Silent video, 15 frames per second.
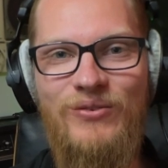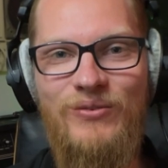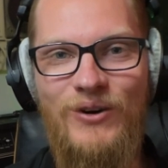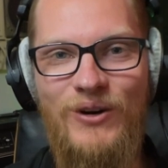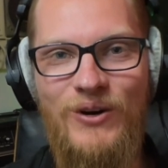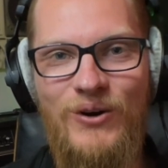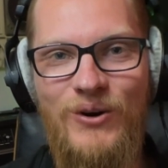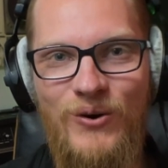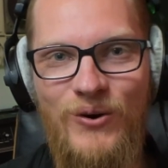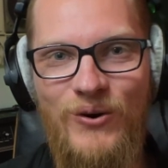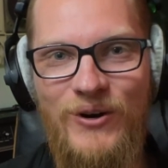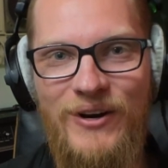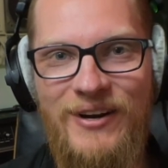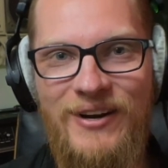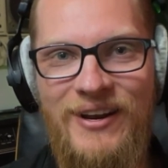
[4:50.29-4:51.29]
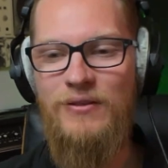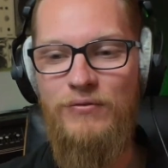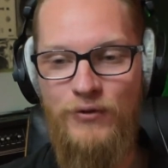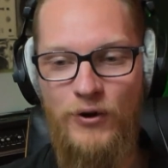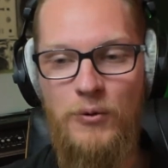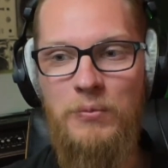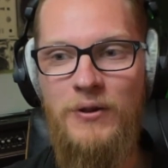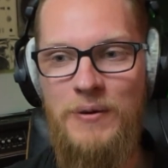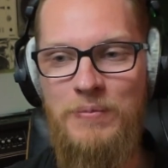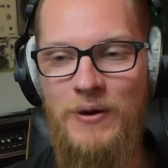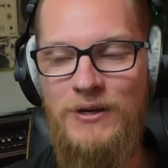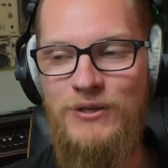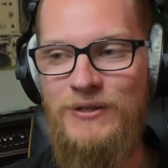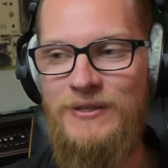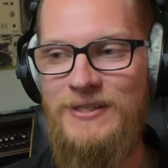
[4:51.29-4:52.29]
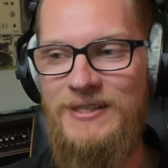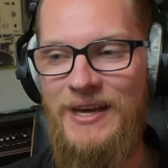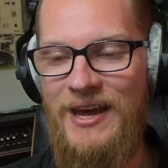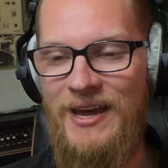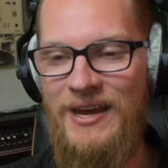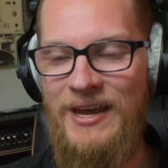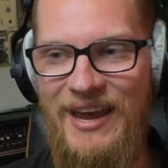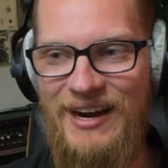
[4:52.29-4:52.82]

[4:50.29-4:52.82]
recorded, the film clip I should say,